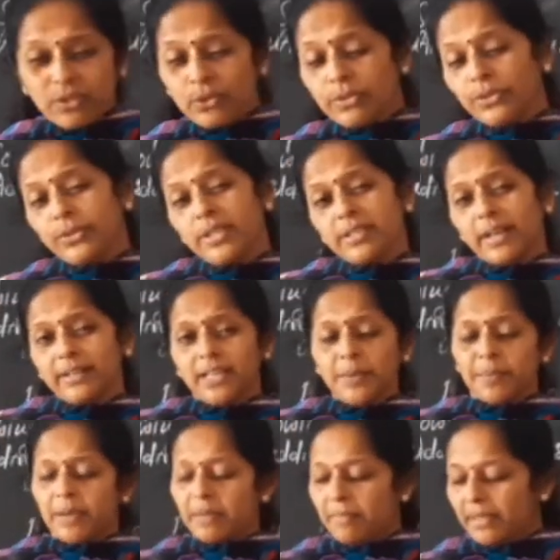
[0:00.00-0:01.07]
So these are
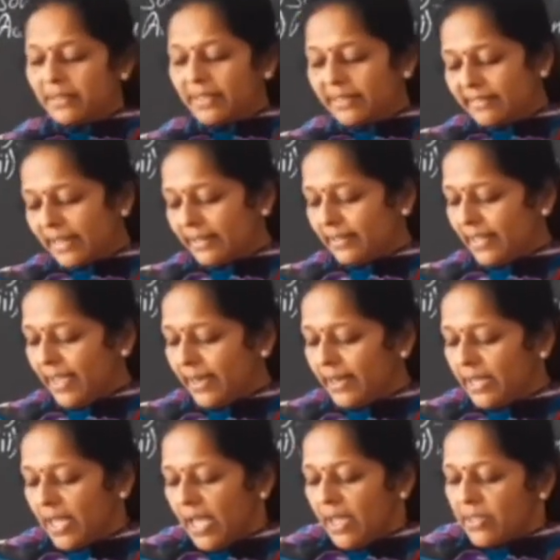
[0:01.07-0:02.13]
different methods are there.
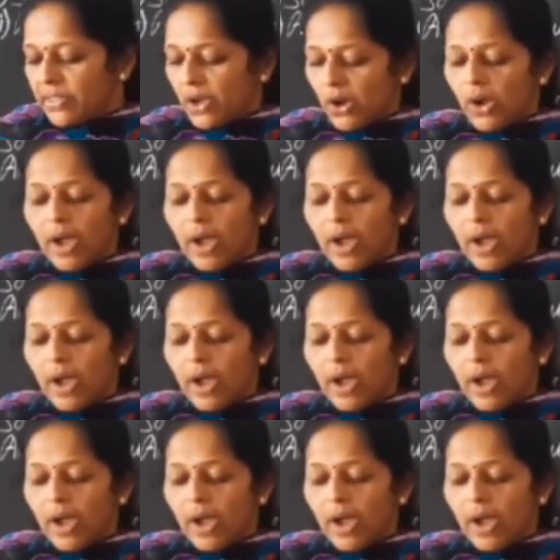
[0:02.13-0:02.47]
So